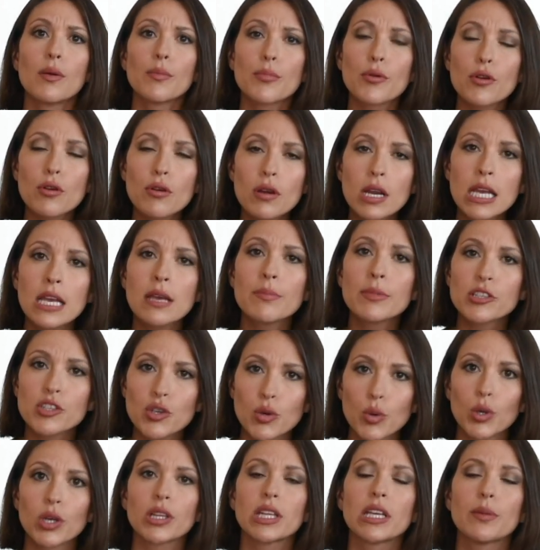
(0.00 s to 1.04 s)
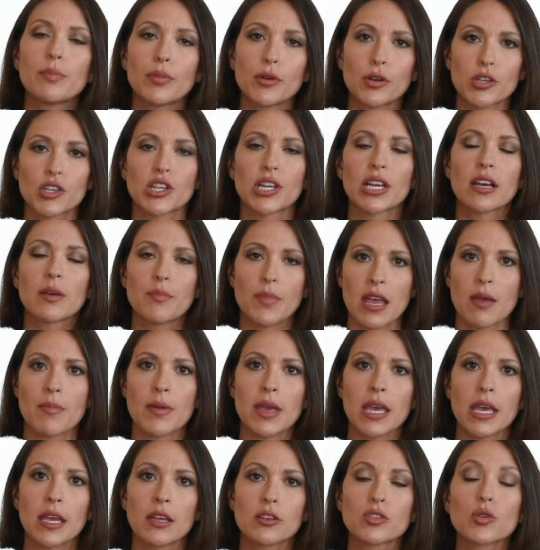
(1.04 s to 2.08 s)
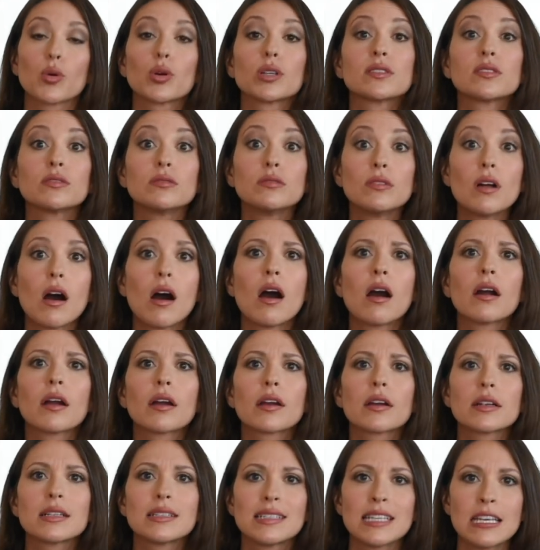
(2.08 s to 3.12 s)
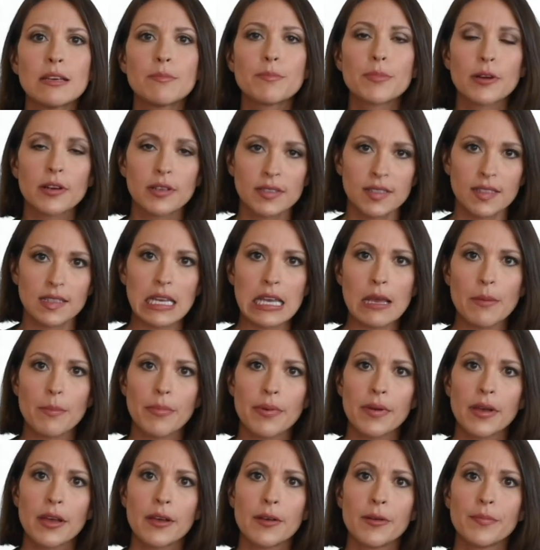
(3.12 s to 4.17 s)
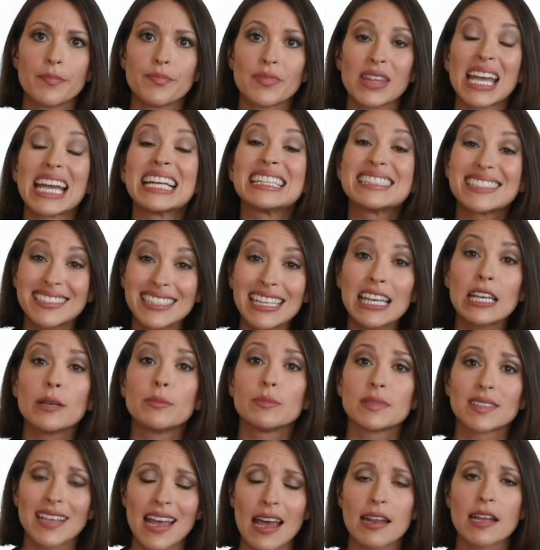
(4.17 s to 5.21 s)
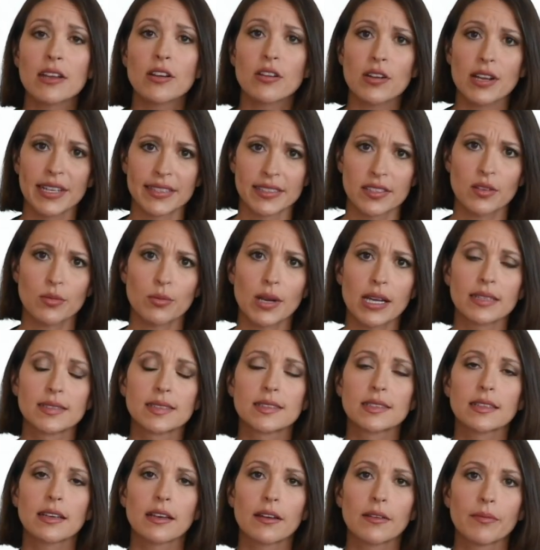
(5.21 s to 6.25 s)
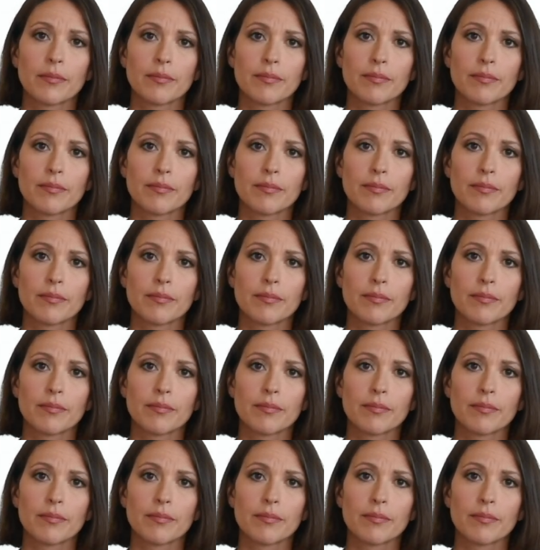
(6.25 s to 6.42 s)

Prematurely pushing a baby towards longer, deeper sleep, it seems, can increase the risk.